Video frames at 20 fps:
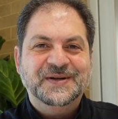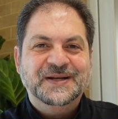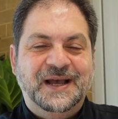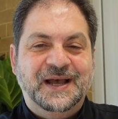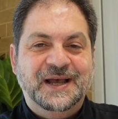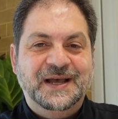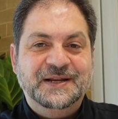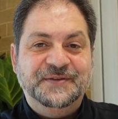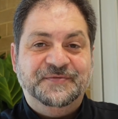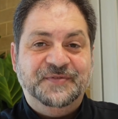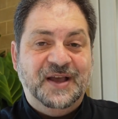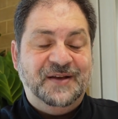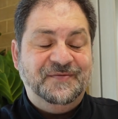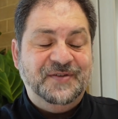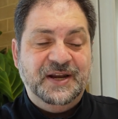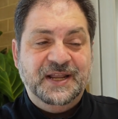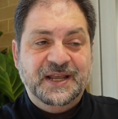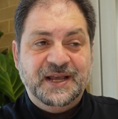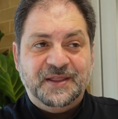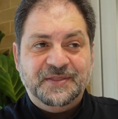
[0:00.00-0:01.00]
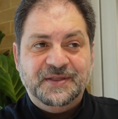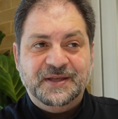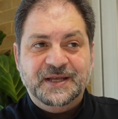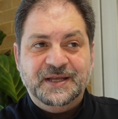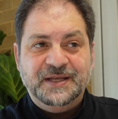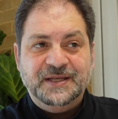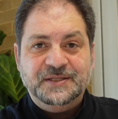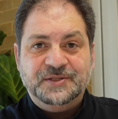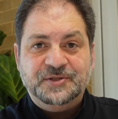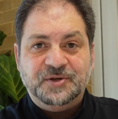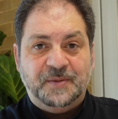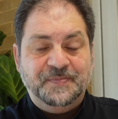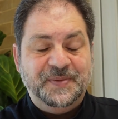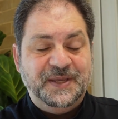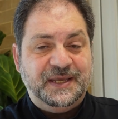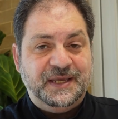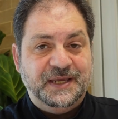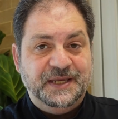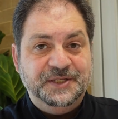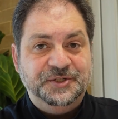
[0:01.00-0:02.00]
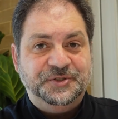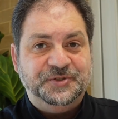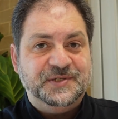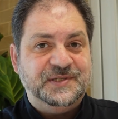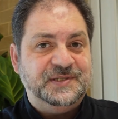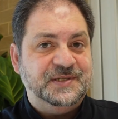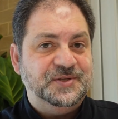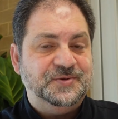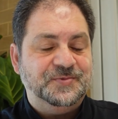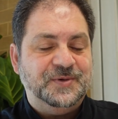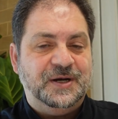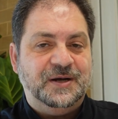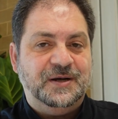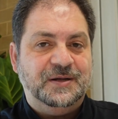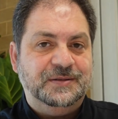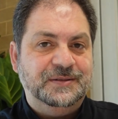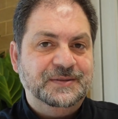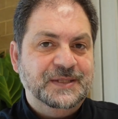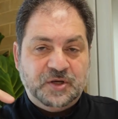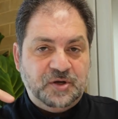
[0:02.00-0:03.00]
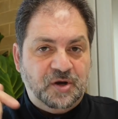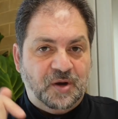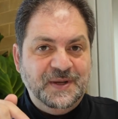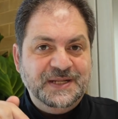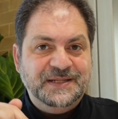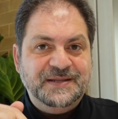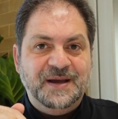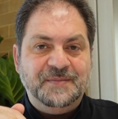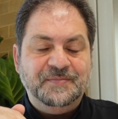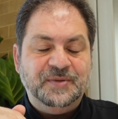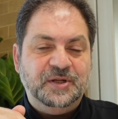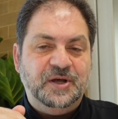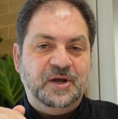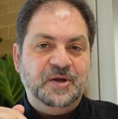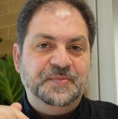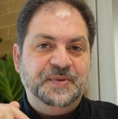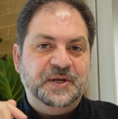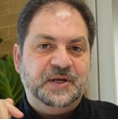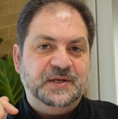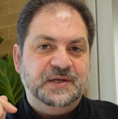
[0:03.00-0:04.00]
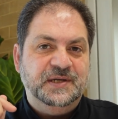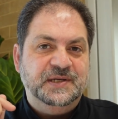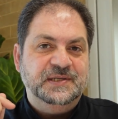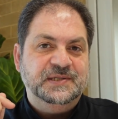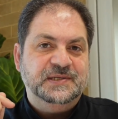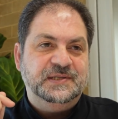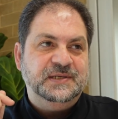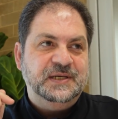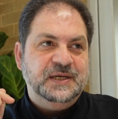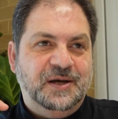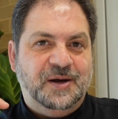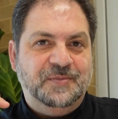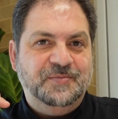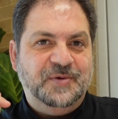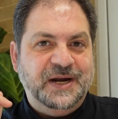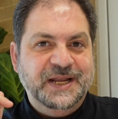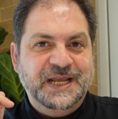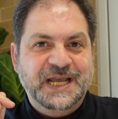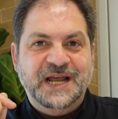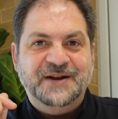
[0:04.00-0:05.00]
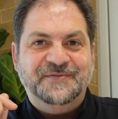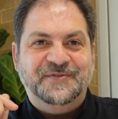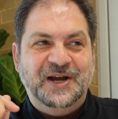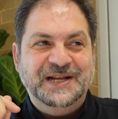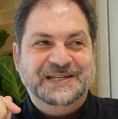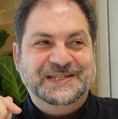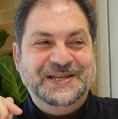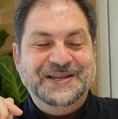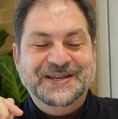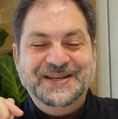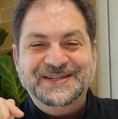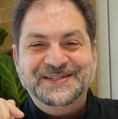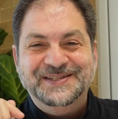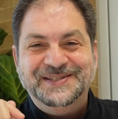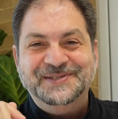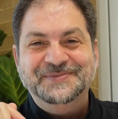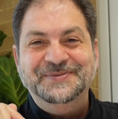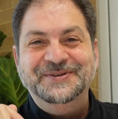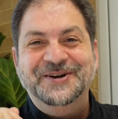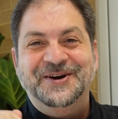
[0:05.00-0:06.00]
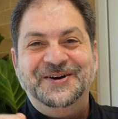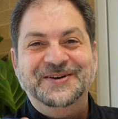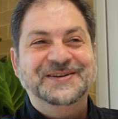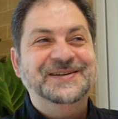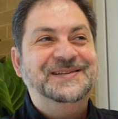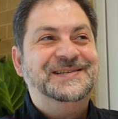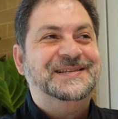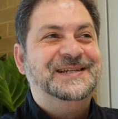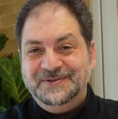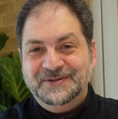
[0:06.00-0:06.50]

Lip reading: And if you have any other topic interests as well, comment down below, because I'm running out of ideas, to be honest.